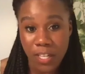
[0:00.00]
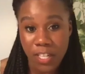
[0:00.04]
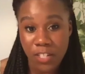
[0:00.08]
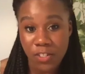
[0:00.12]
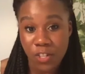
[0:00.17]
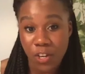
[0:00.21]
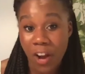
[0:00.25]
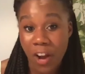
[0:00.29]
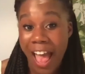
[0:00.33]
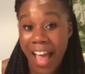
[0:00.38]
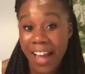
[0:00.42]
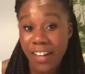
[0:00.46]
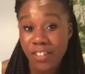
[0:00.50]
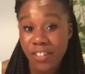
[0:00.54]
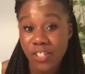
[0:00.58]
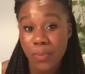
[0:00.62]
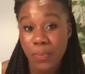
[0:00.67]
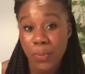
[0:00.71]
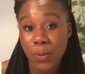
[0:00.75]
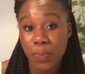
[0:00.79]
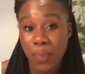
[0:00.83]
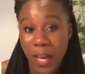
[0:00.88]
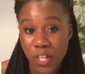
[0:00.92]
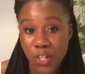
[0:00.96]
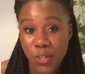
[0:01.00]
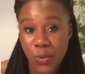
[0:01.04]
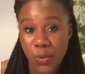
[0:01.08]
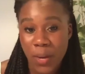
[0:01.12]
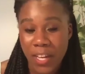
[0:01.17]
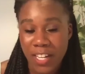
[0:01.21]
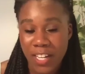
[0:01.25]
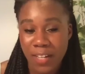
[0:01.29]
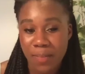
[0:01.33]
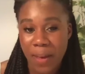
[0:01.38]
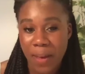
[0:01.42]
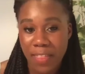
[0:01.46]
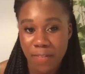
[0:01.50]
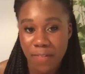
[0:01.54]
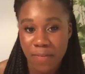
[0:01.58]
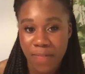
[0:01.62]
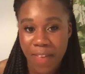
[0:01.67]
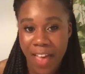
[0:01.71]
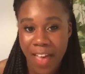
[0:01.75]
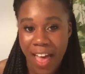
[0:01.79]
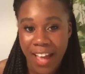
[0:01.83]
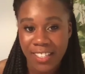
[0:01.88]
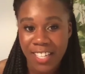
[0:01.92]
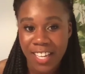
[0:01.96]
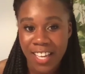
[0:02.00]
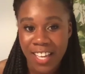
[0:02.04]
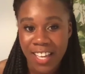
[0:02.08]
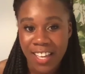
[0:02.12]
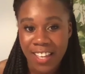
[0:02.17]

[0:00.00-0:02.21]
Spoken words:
are actually perpetuated by the fact